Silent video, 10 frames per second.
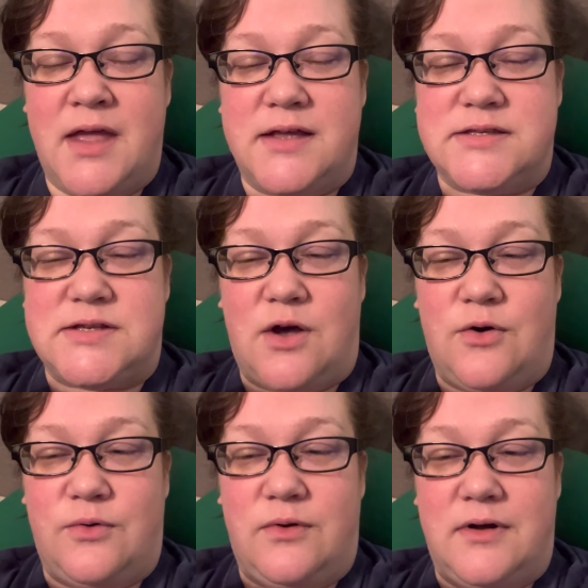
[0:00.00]

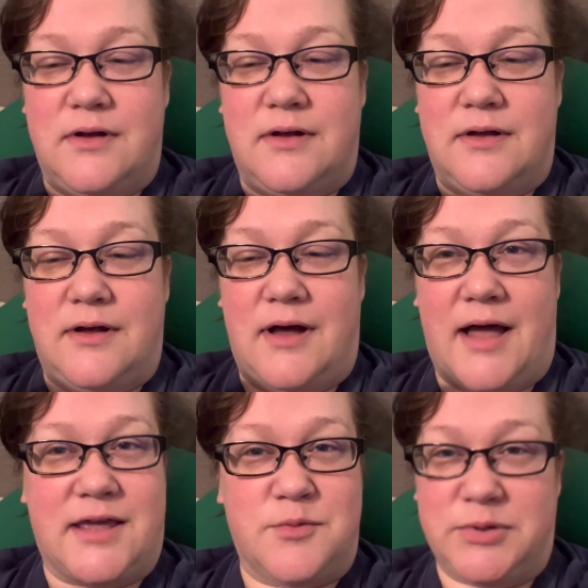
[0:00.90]
So
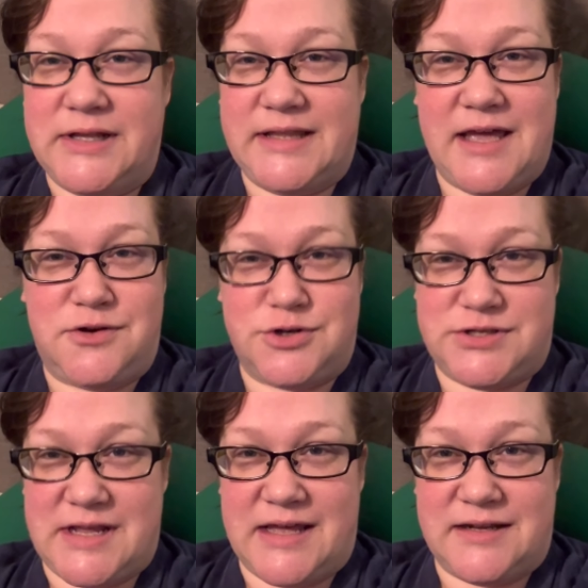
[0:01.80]
I completely
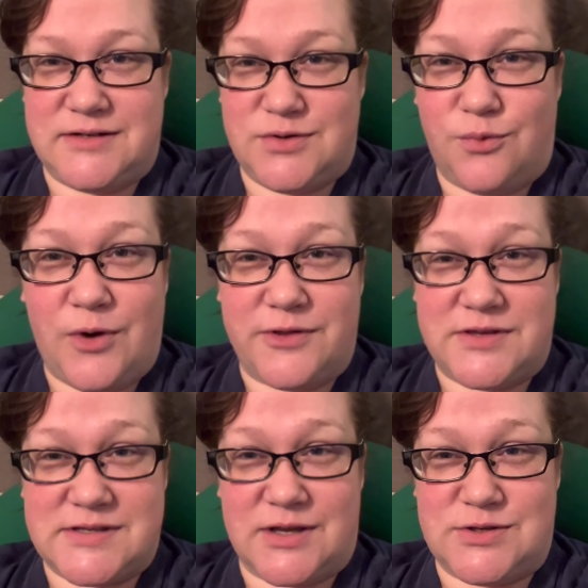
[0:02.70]
understand where
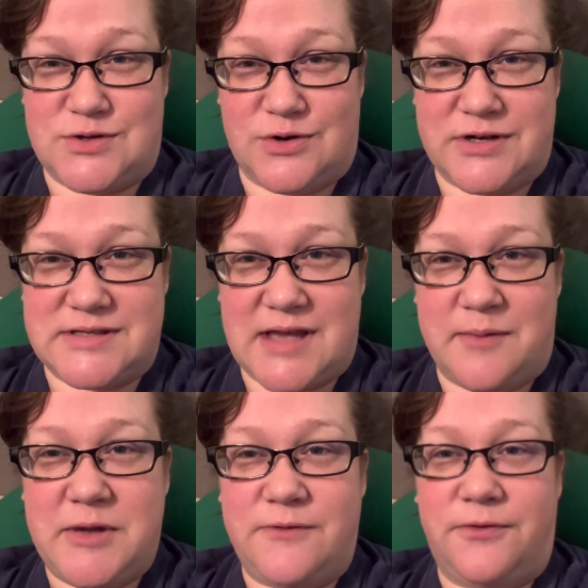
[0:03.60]
this concern is
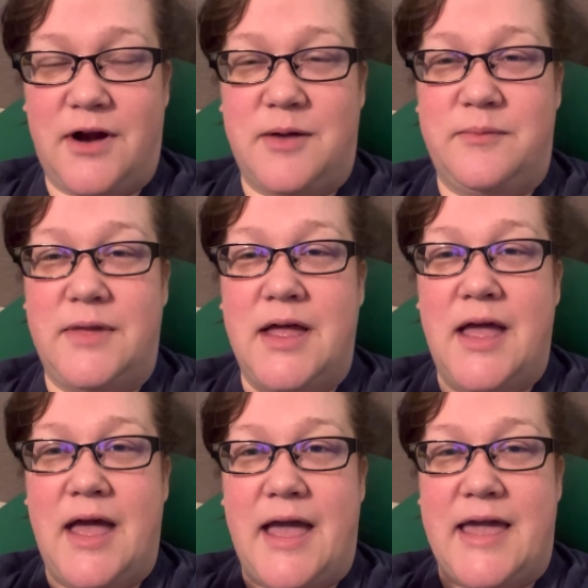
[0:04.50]
coming from,
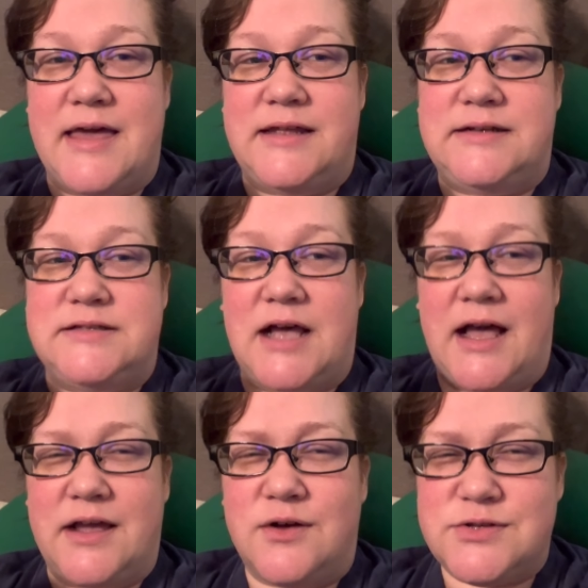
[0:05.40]
and
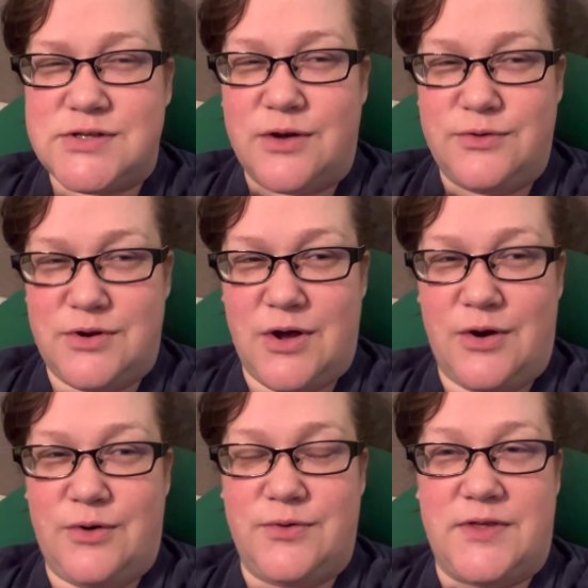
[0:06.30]
I also
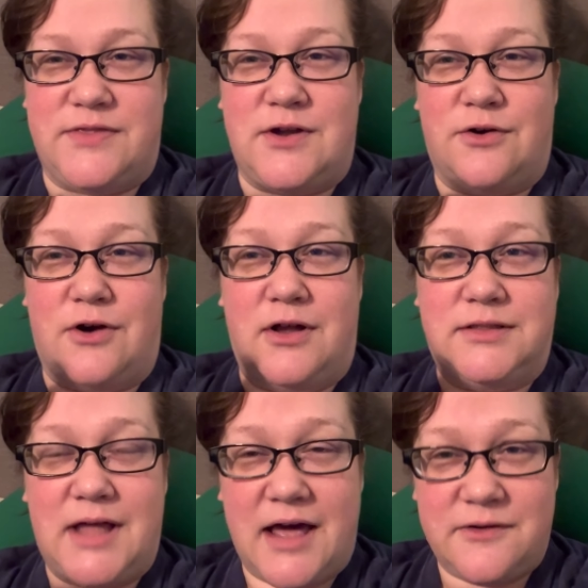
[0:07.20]
know that there are a
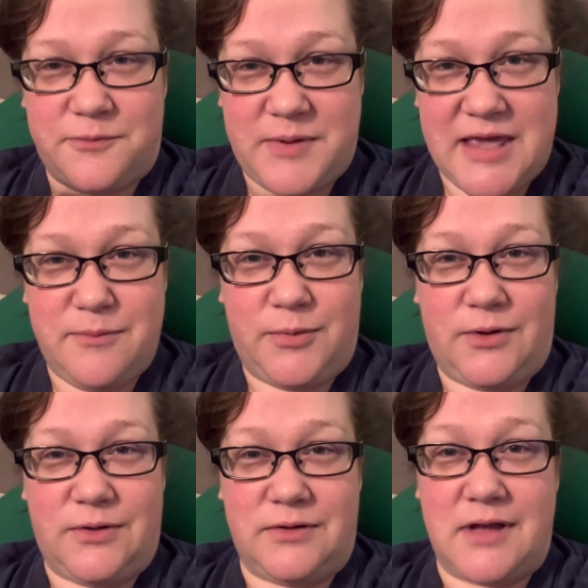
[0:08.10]
lot of
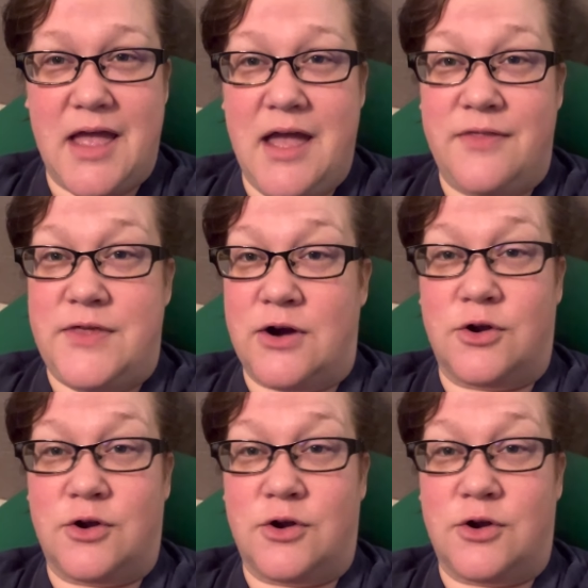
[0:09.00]
people that are